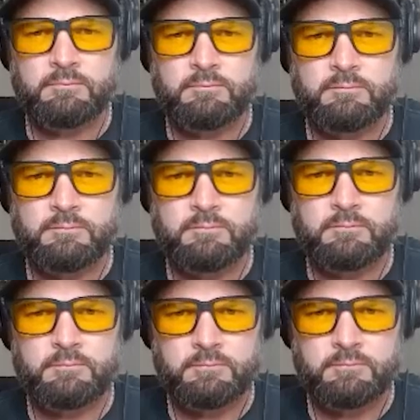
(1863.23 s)

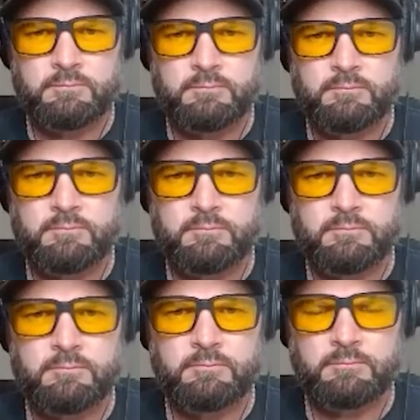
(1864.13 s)

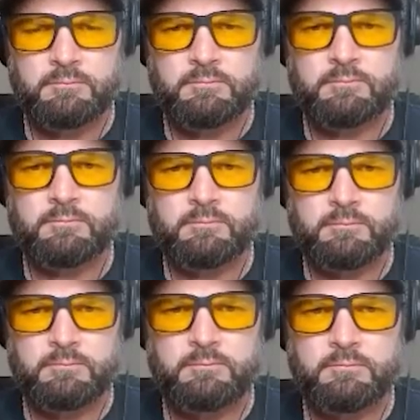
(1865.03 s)

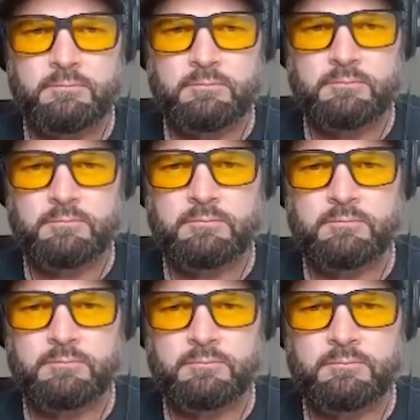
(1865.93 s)

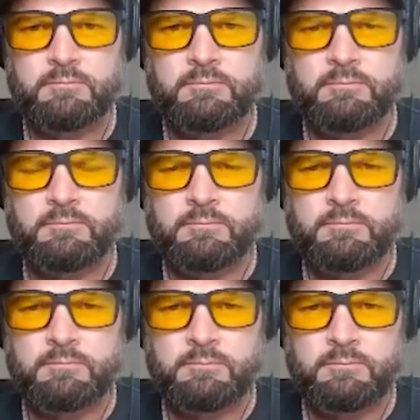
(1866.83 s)

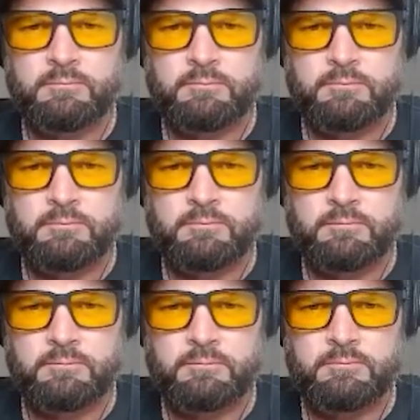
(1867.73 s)

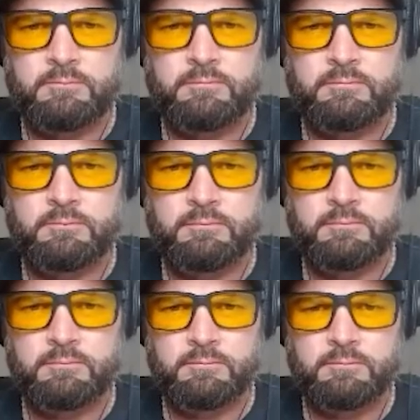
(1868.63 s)

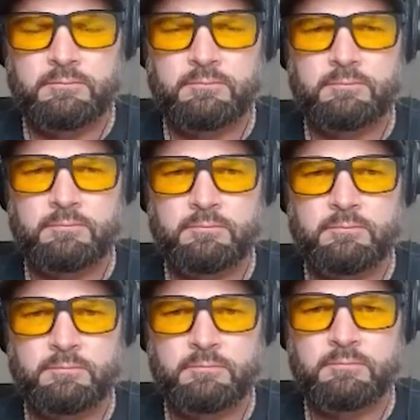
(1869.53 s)

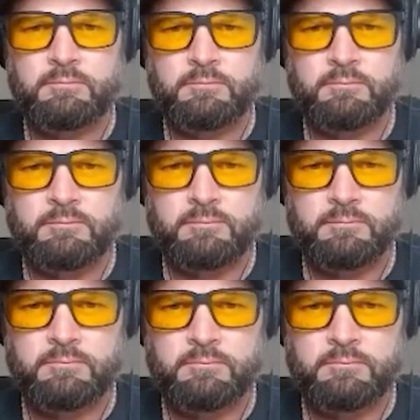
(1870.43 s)
This person isn't speaking.